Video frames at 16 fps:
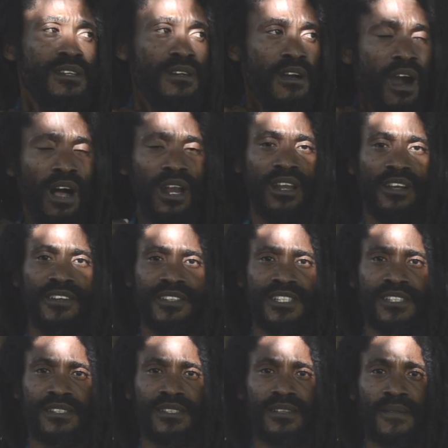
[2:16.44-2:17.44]
scholars
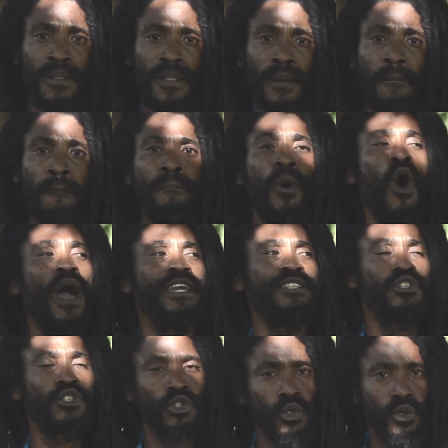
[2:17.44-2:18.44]

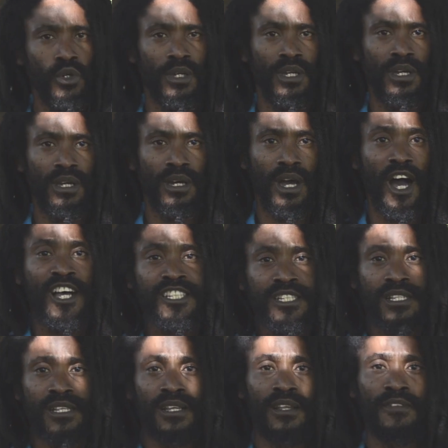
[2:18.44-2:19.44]
point to as
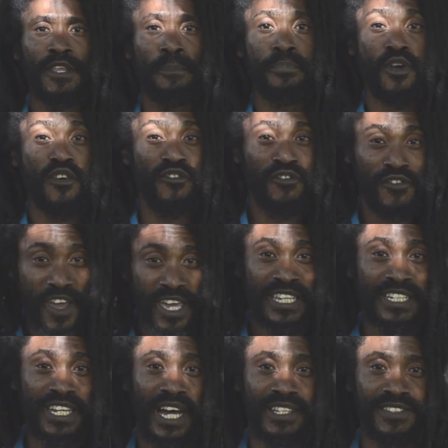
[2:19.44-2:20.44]
the
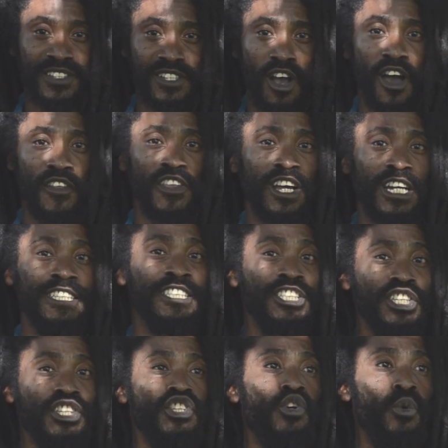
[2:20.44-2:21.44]
prevalence or the
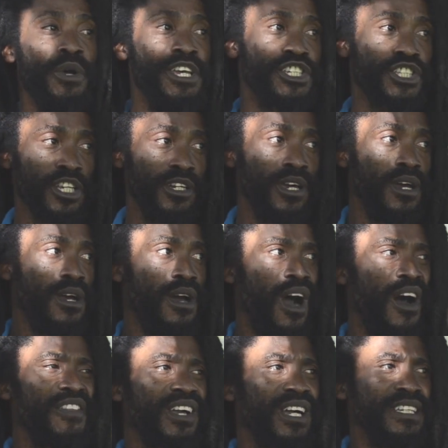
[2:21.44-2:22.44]
continuation
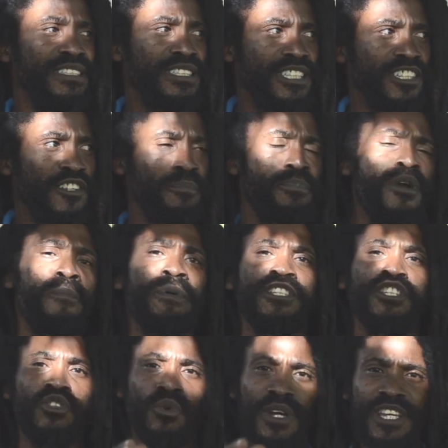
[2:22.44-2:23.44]
or the continued
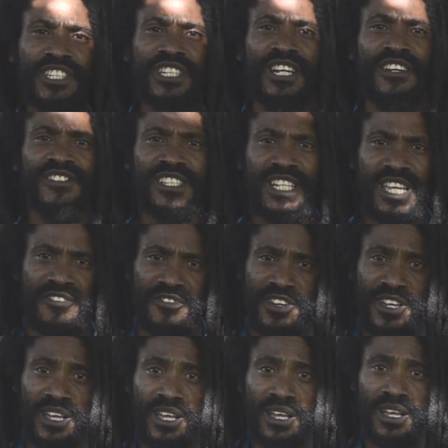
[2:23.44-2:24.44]
perpetuation of
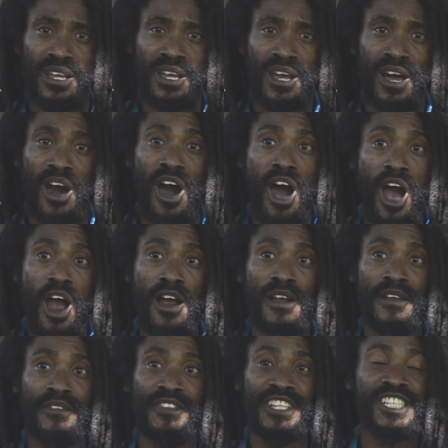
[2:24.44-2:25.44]
slavery, or
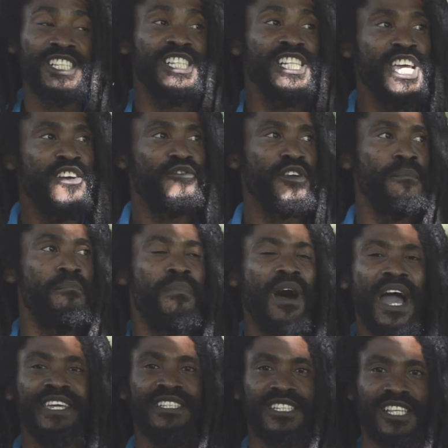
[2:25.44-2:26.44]
the slavery
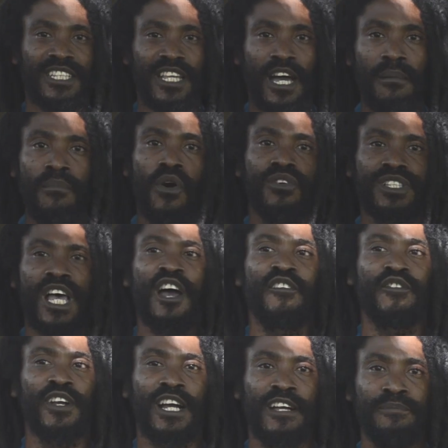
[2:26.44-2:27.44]
mindset amongst
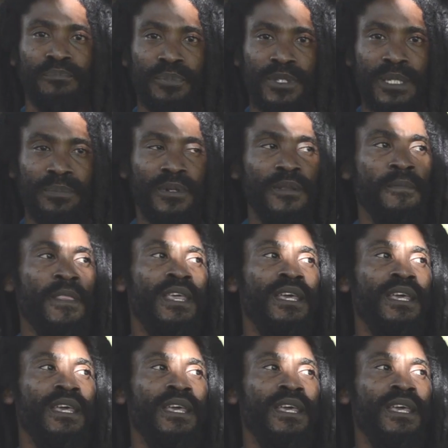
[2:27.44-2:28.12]
African people,